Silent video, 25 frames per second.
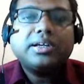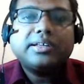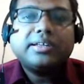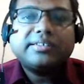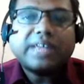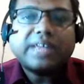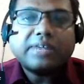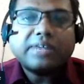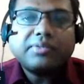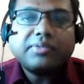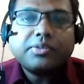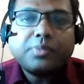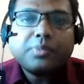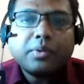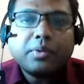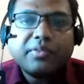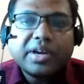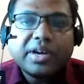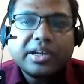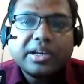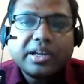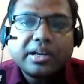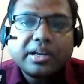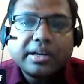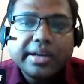service
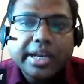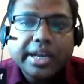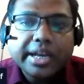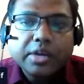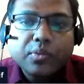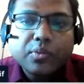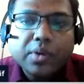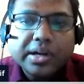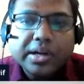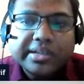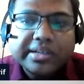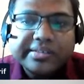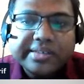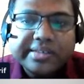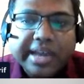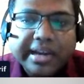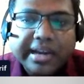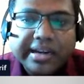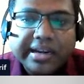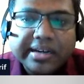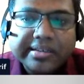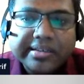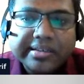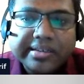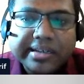provider, network
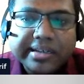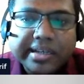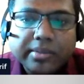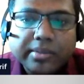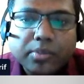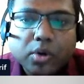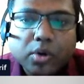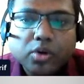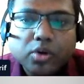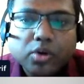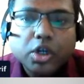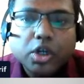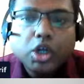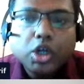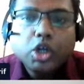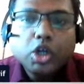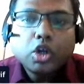standard setting board,